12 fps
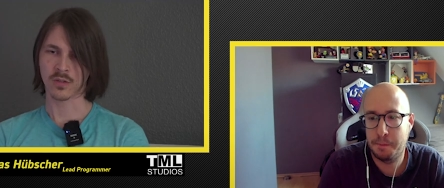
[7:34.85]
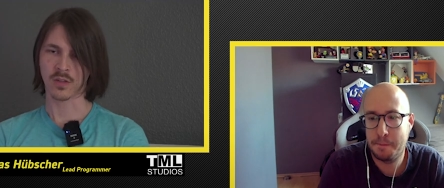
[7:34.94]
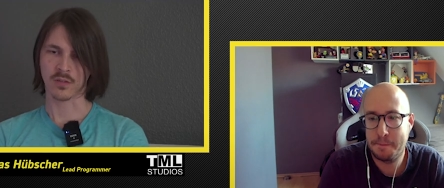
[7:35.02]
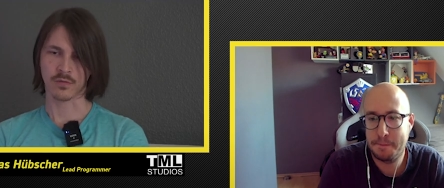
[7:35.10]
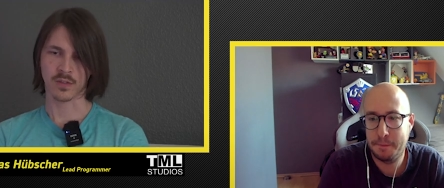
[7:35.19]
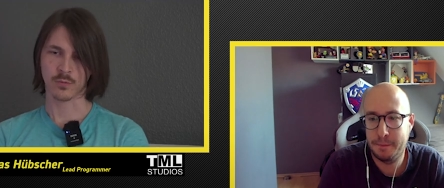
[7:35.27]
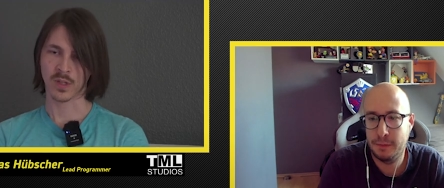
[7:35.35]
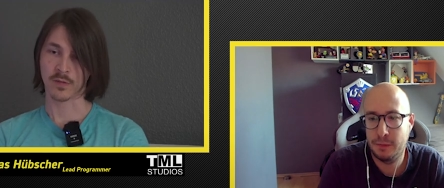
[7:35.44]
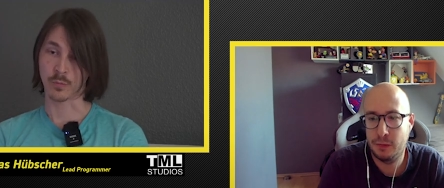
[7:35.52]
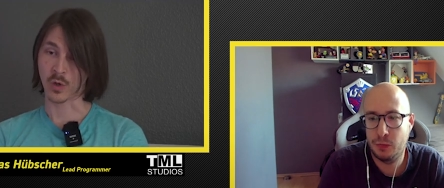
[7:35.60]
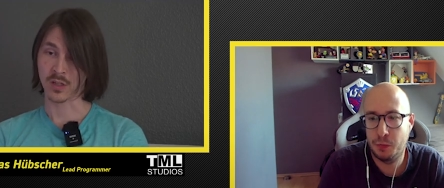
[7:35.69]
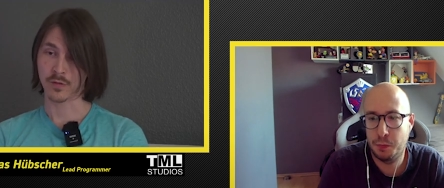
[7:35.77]
Speaker 1: Uh, we
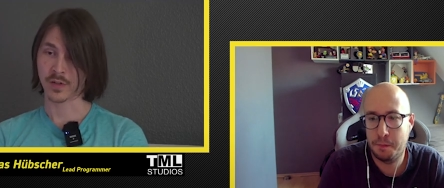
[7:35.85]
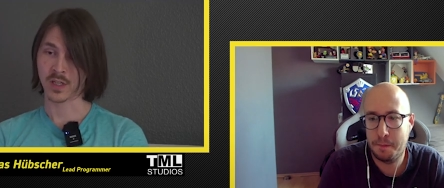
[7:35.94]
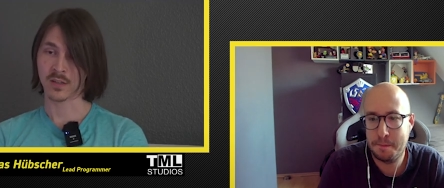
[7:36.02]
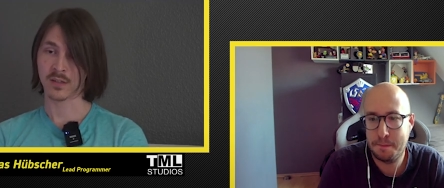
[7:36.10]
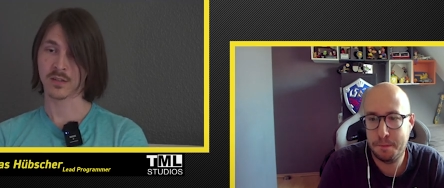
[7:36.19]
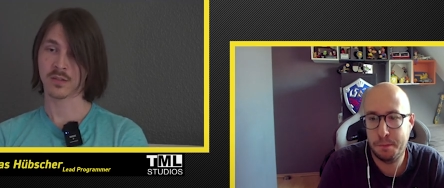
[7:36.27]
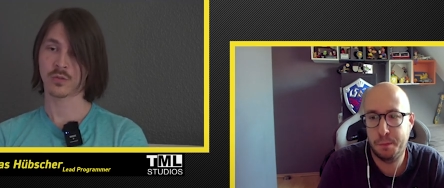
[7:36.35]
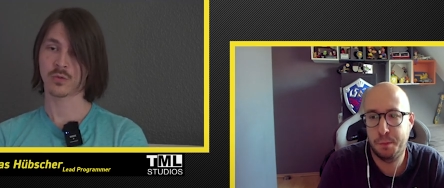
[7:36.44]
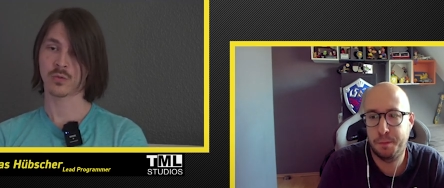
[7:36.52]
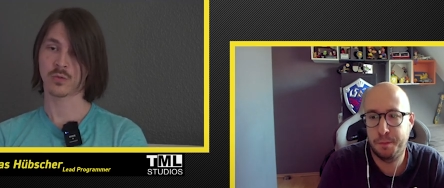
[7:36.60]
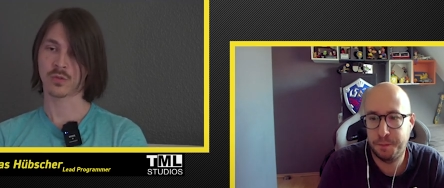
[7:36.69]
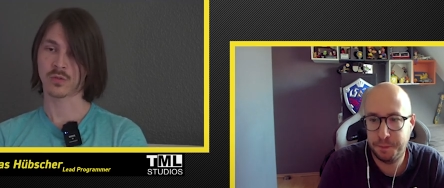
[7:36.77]
have modifiers
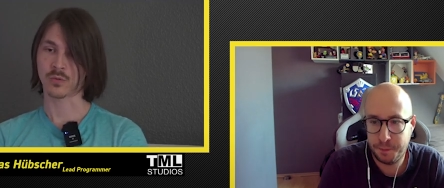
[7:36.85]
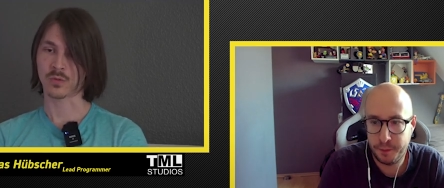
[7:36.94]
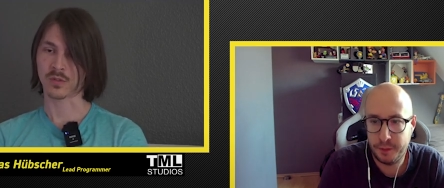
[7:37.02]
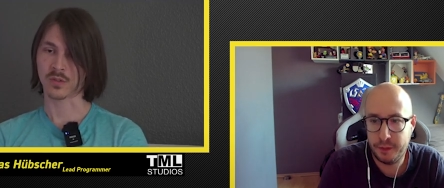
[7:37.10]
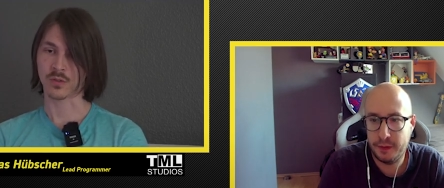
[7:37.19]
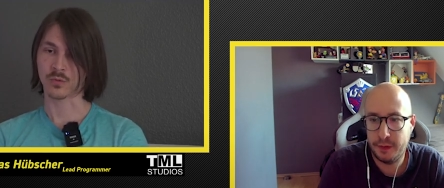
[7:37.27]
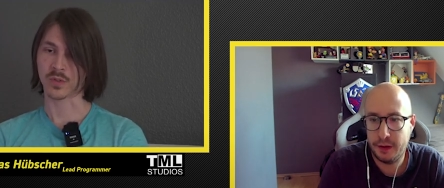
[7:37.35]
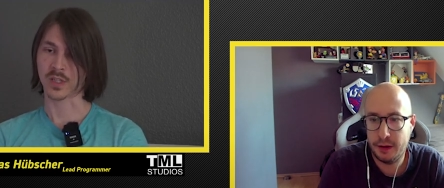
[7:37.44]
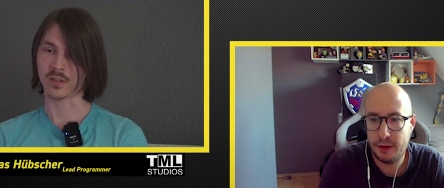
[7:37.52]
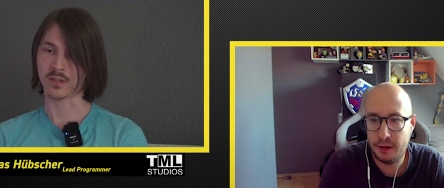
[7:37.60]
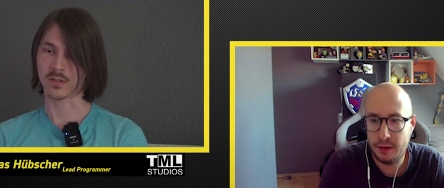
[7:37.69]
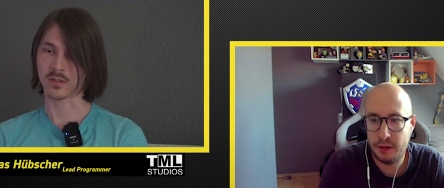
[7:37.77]
to to uh,
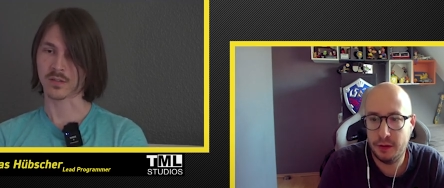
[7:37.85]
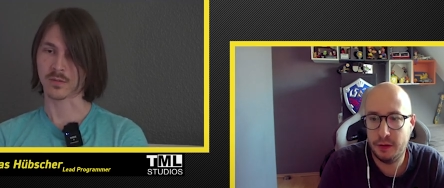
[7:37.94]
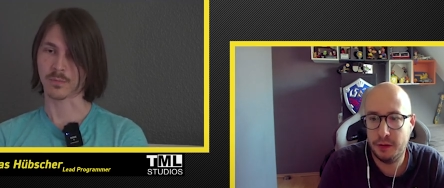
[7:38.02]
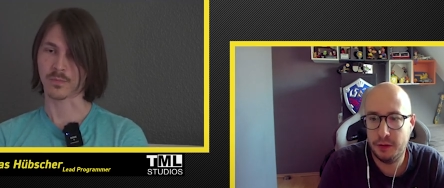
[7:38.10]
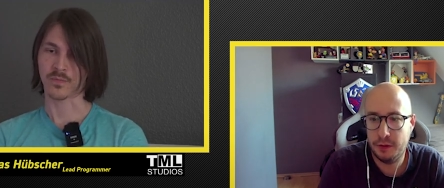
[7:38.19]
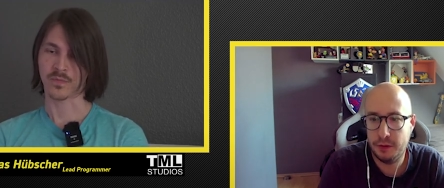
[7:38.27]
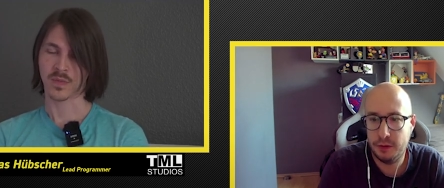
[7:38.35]
create um,